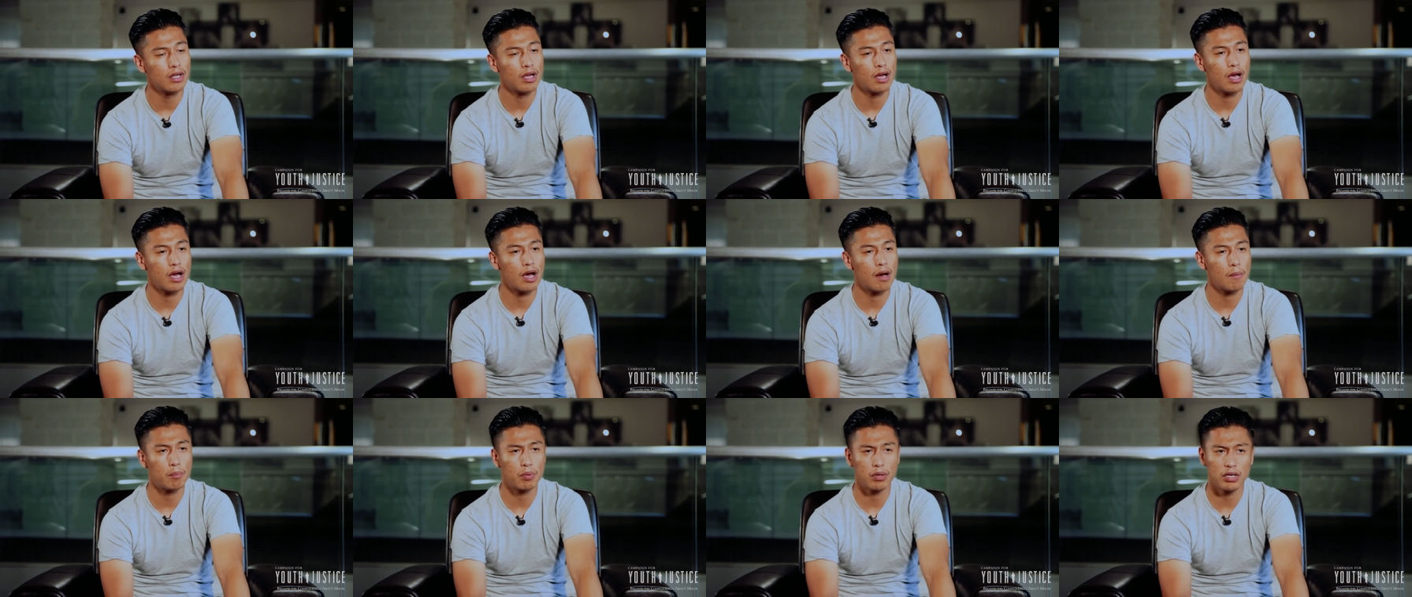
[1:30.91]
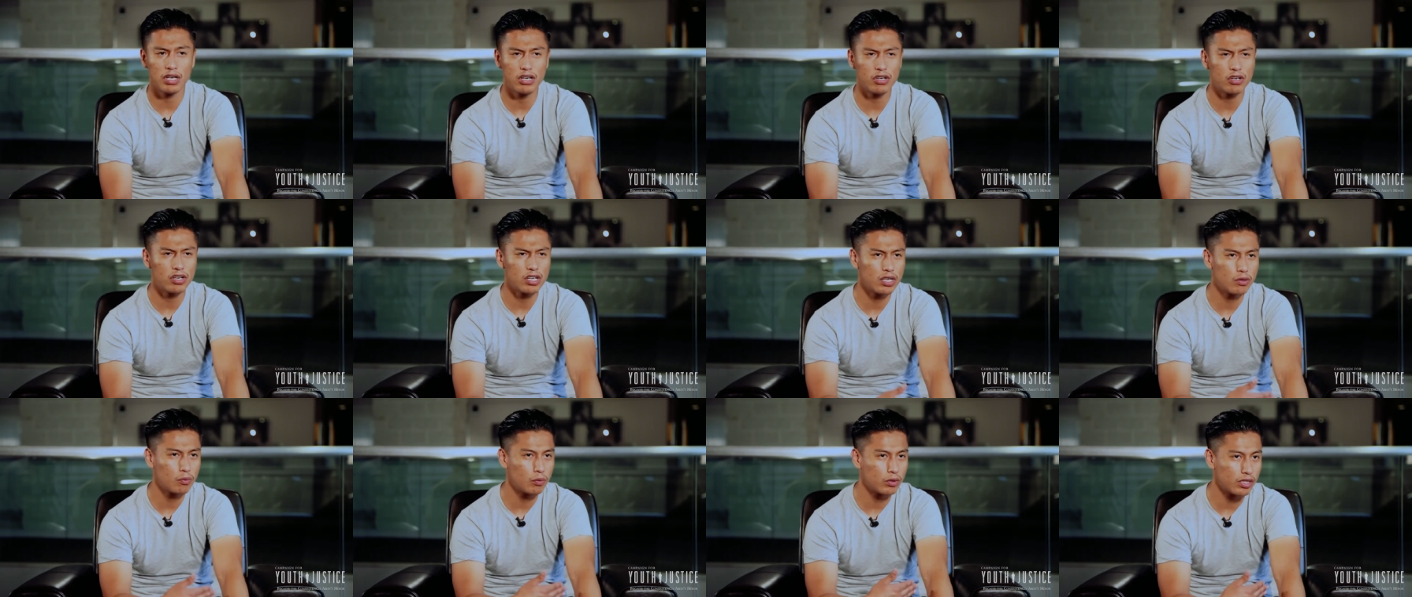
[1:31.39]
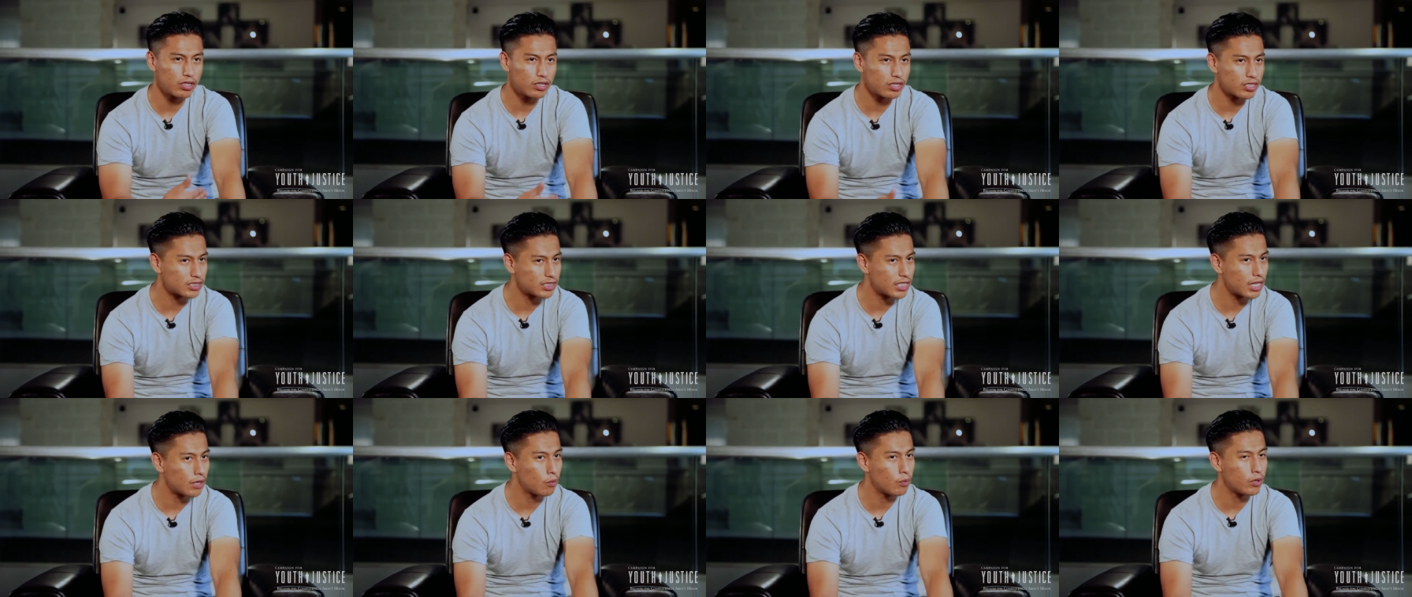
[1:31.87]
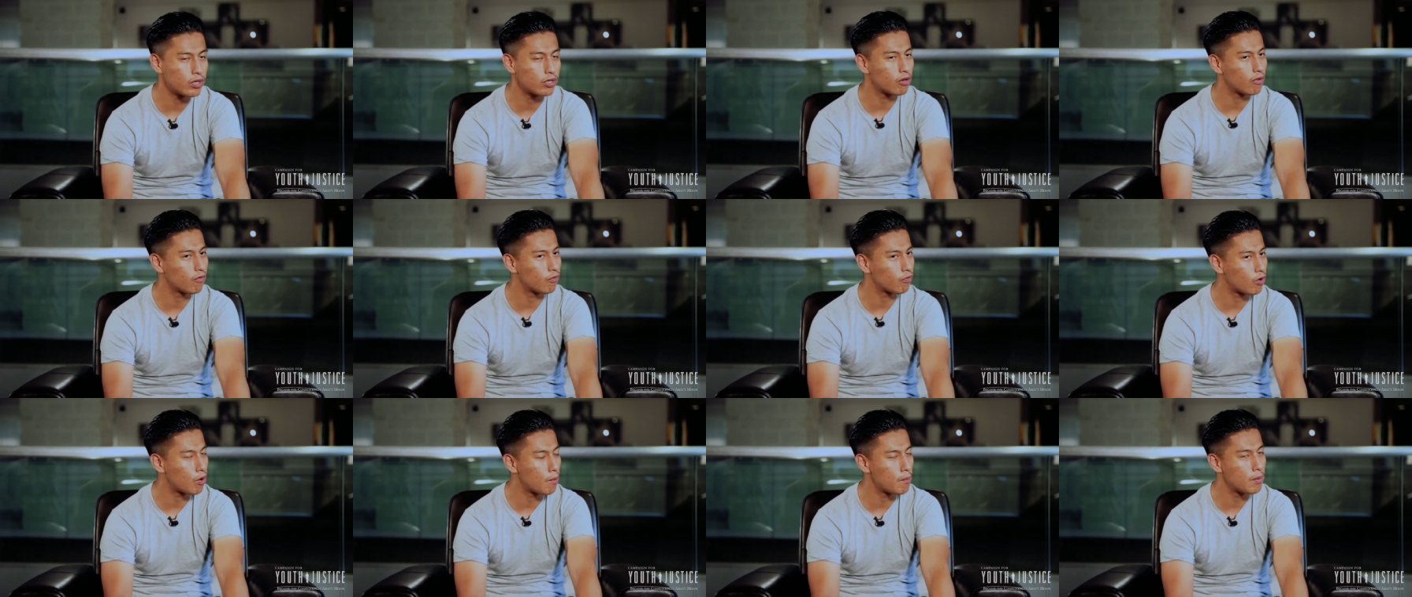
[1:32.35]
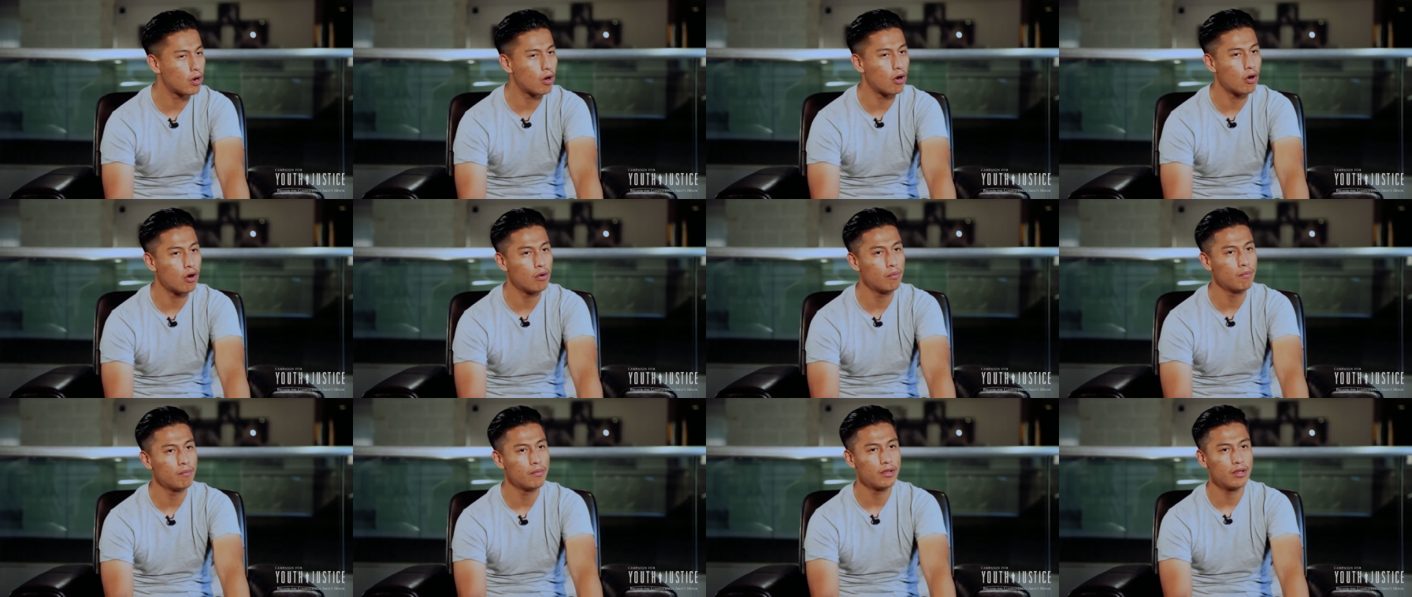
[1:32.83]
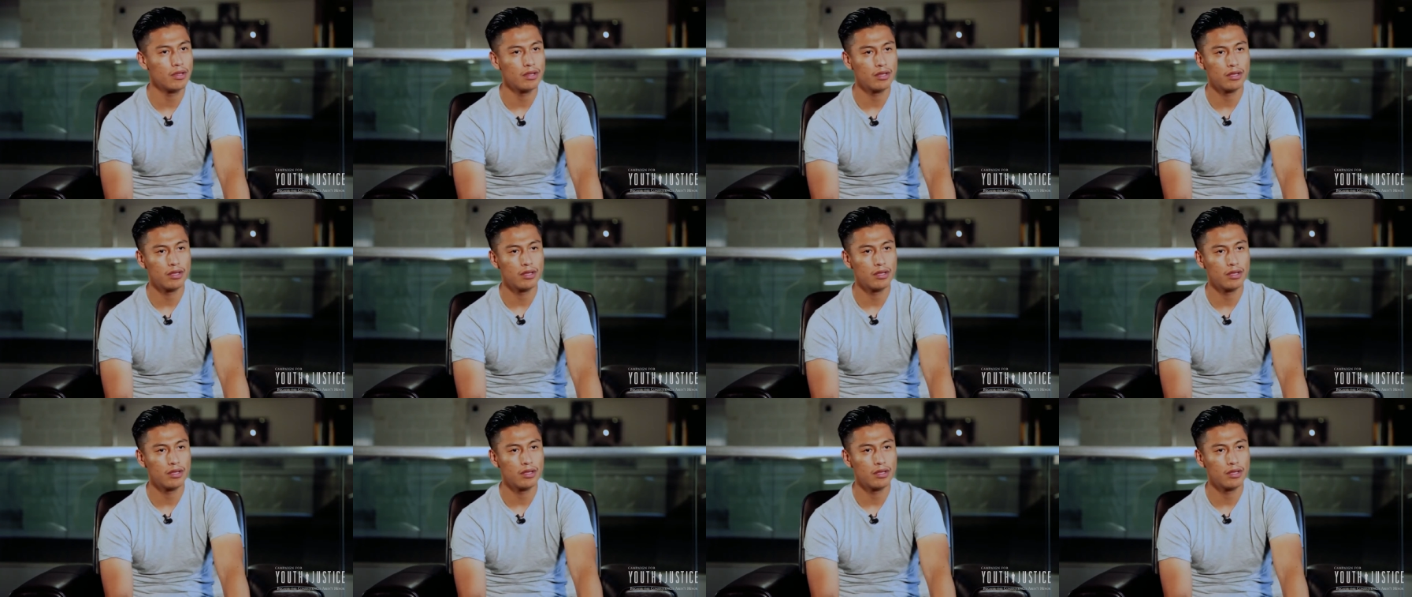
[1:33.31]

uh, but literally within the same week of coming home,